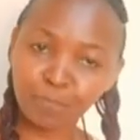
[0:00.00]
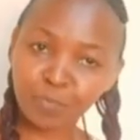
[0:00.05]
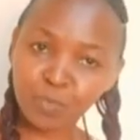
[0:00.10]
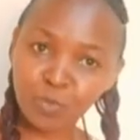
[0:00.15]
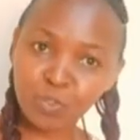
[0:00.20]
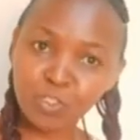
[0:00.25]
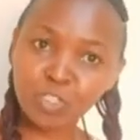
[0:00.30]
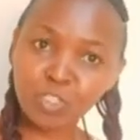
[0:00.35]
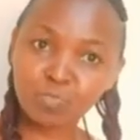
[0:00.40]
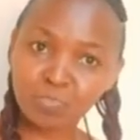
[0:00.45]

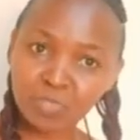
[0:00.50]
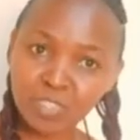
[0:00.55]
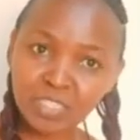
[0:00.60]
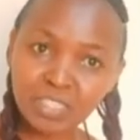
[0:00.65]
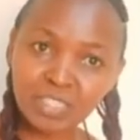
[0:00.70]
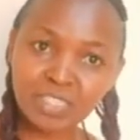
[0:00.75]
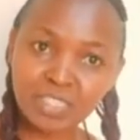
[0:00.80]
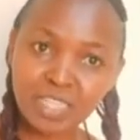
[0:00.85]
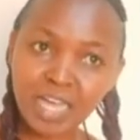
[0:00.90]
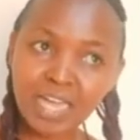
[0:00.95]
which
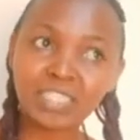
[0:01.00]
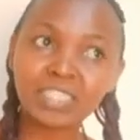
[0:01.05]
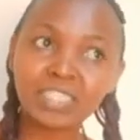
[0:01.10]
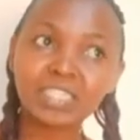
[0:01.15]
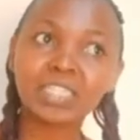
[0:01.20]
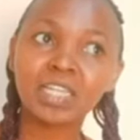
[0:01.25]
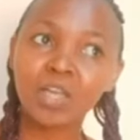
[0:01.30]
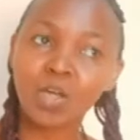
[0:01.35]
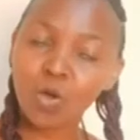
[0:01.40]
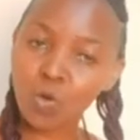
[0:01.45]
means that
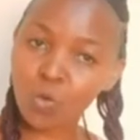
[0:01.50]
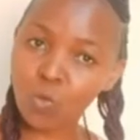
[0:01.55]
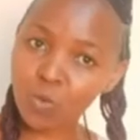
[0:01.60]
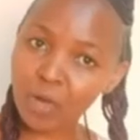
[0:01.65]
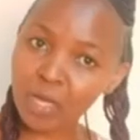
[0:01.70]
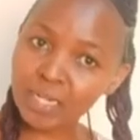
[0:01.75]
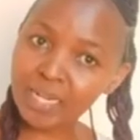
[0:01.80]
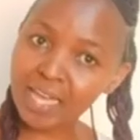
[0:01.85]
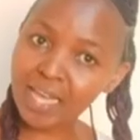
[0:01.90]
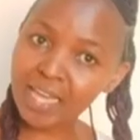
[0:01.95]

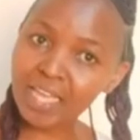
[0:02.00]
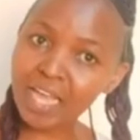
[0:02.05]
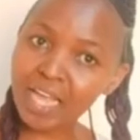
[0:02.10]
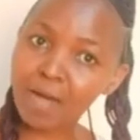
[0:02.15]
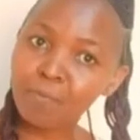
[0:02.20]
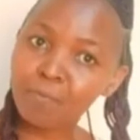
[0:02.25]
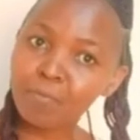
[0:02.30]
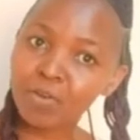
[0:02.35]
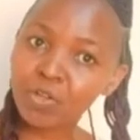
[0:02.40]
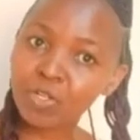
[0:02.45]
when I
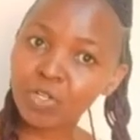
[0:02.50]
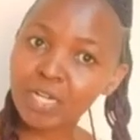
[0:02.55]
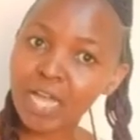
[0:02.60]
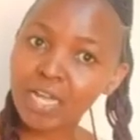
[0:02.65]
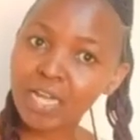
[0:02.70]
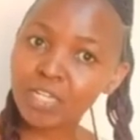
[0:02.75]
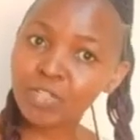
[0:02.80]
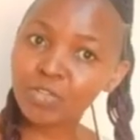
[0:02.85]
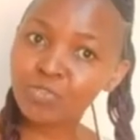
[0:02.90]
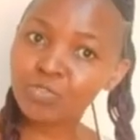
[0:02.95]
upload a
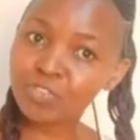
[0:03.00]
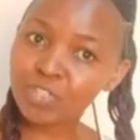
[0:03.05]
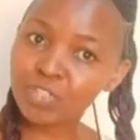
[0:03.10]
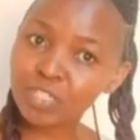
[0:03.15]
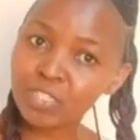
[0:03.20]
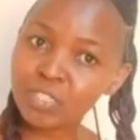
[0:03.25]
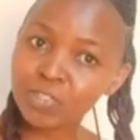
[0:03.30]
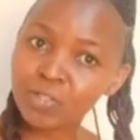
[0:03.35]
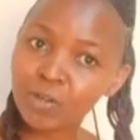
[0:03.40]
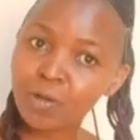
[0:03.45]
new
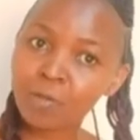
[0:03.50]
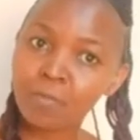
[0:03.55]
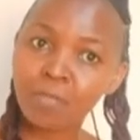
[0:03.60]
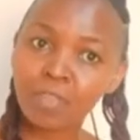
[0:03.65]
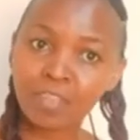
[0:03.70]
video,